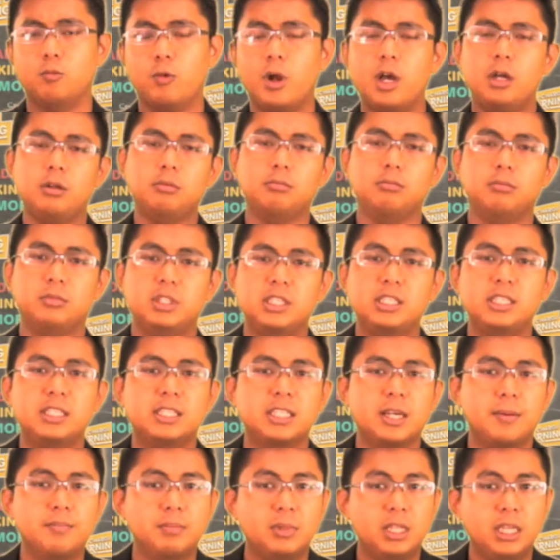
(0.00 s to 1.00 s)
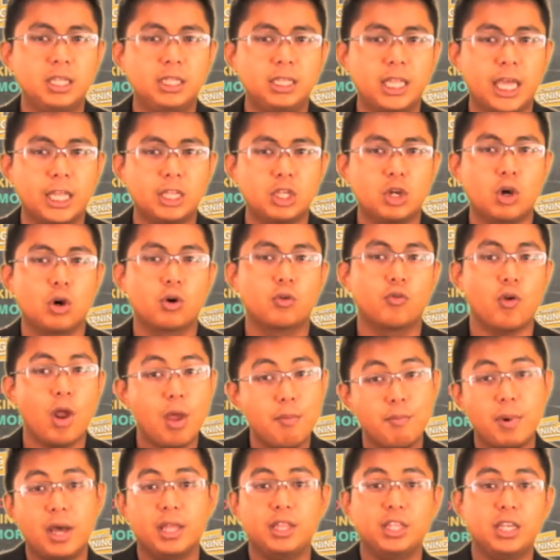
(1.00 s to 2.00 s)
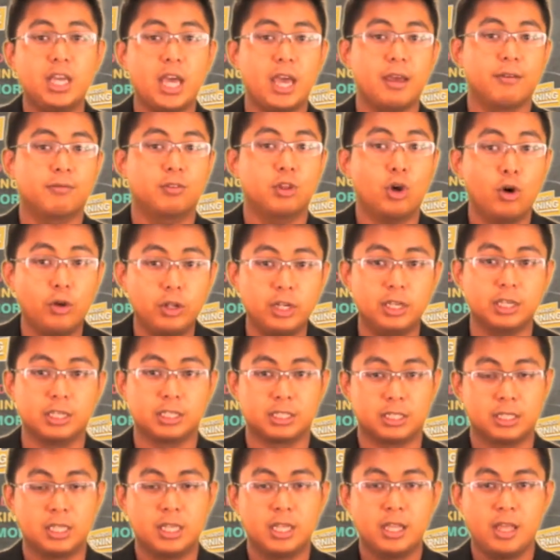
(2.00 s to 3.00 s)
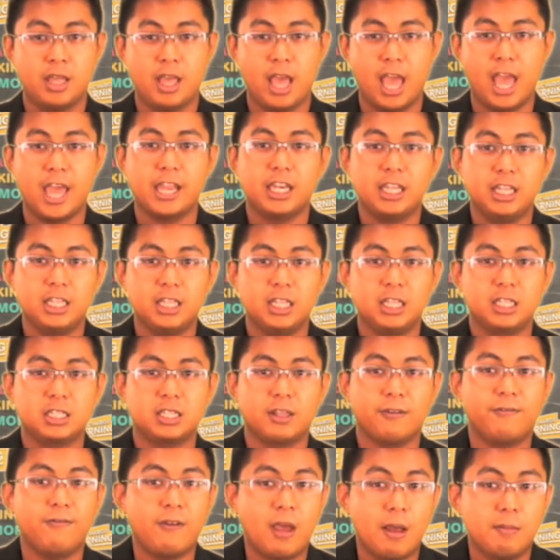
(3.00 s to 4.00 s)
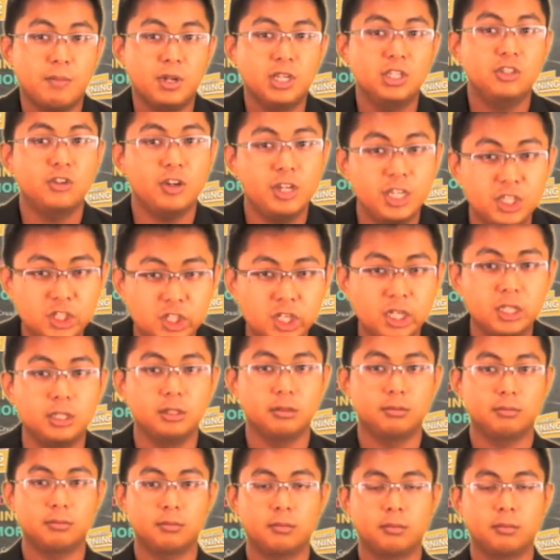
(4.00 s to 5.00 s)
Well, this is something that your grandmother have taught us, and it is a family tradition.